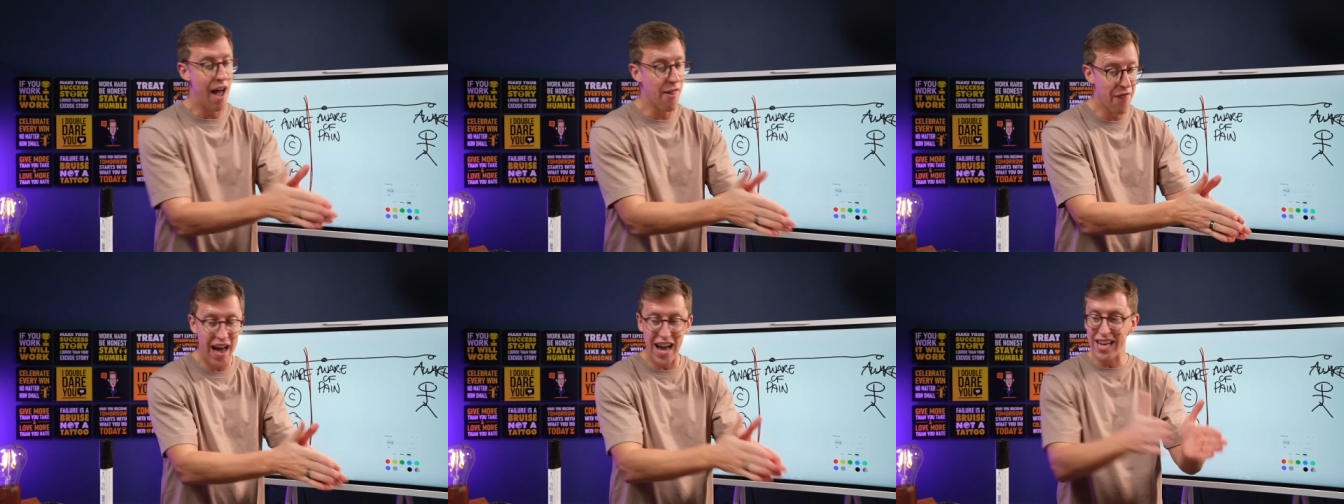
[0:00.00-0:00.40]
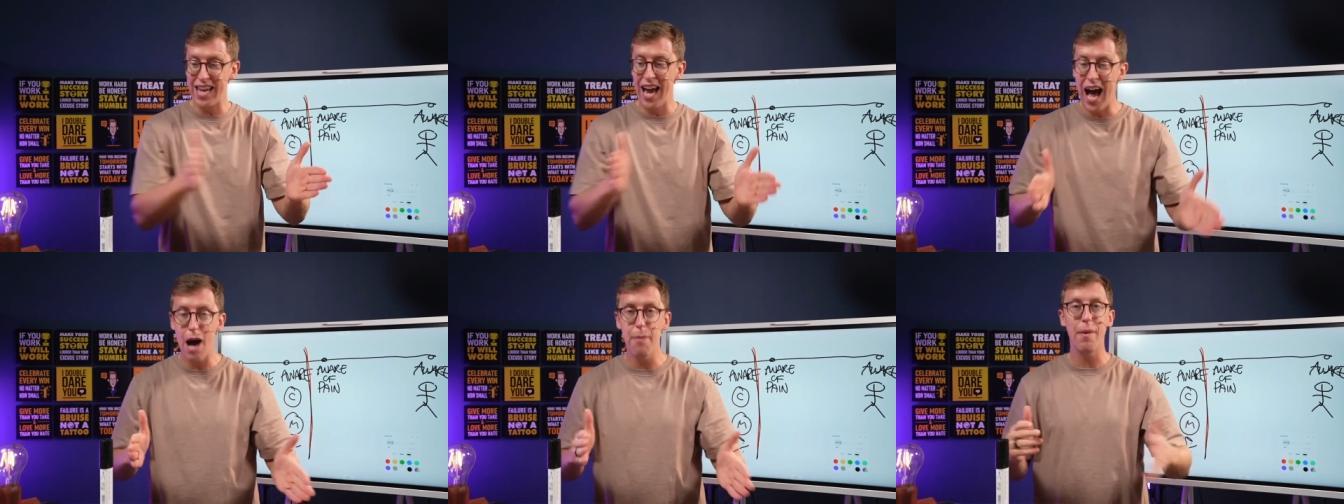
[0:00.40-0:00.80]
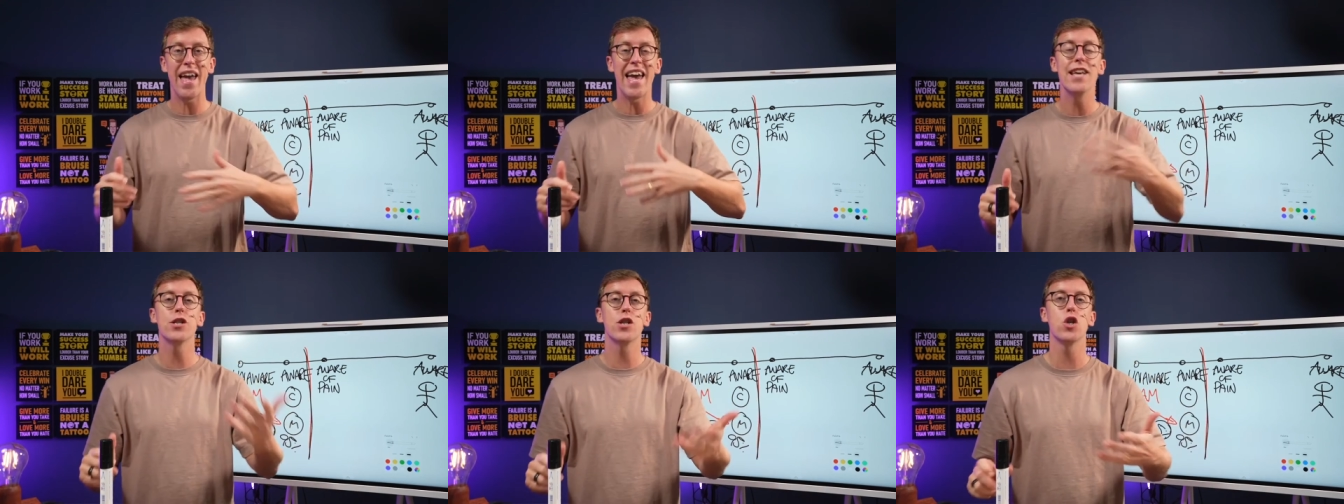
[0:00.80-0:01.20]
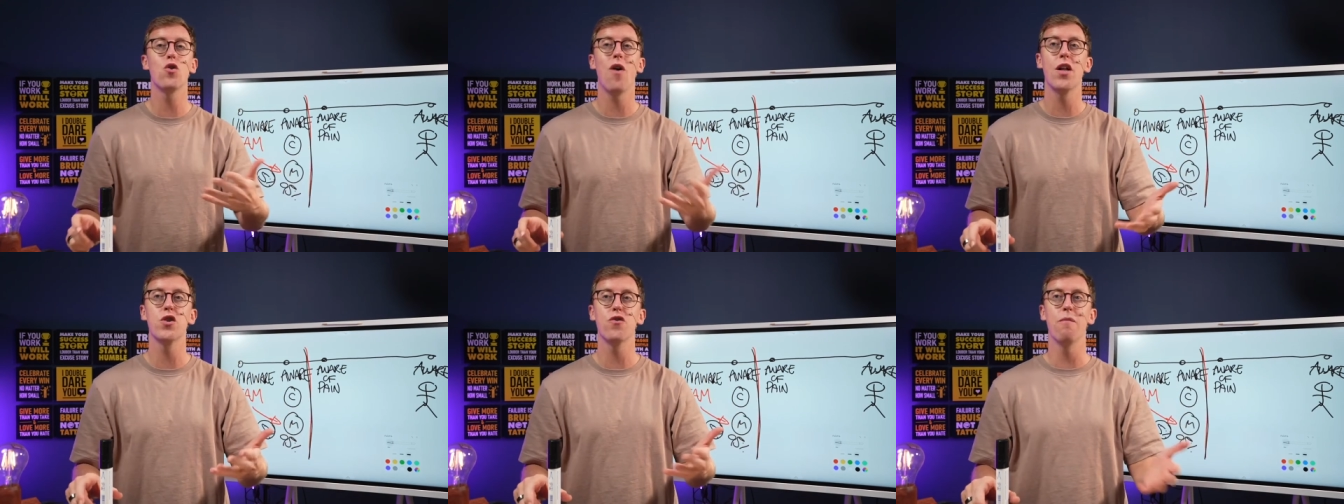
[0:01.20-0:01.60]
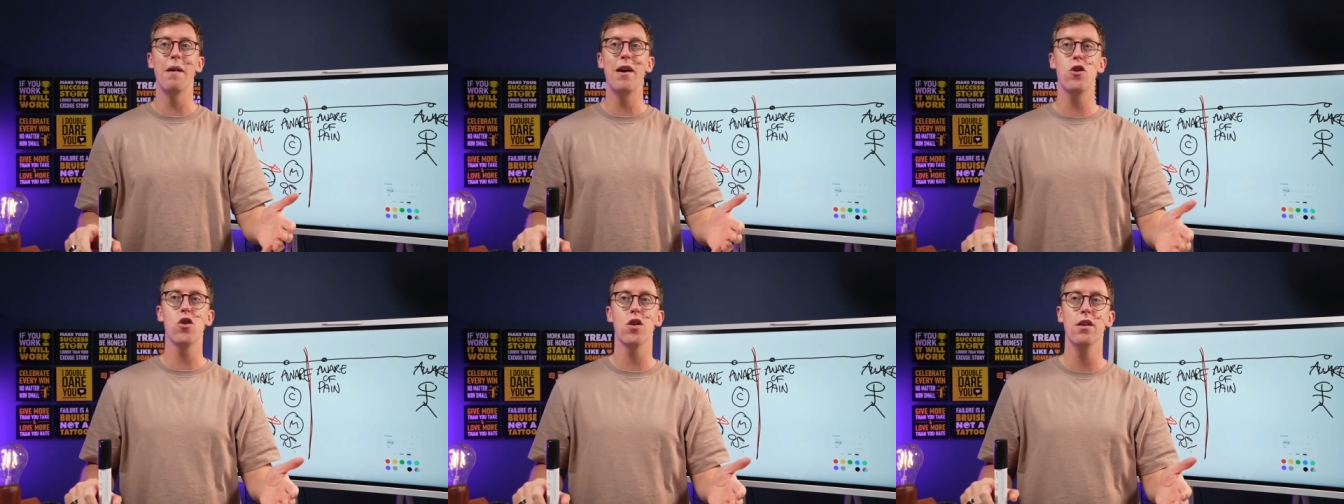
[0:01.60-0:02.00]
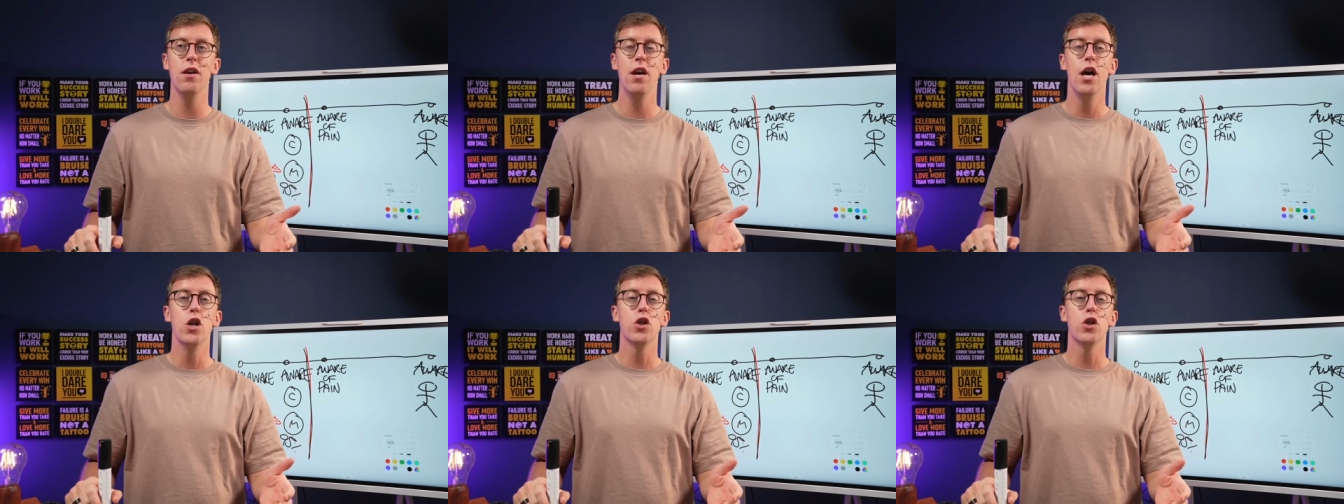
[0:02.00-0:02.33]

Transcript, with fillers: And that gap is the transformation.